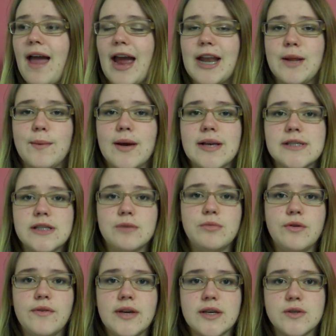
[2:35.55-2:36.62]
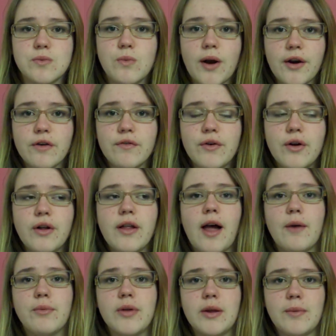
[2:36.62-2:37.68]
Anyways, the movie is wonderful.
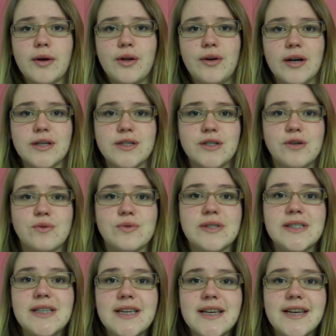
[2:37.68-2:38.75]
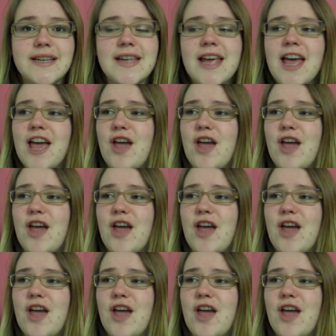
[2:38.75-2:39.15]
I really want you guys to go see it.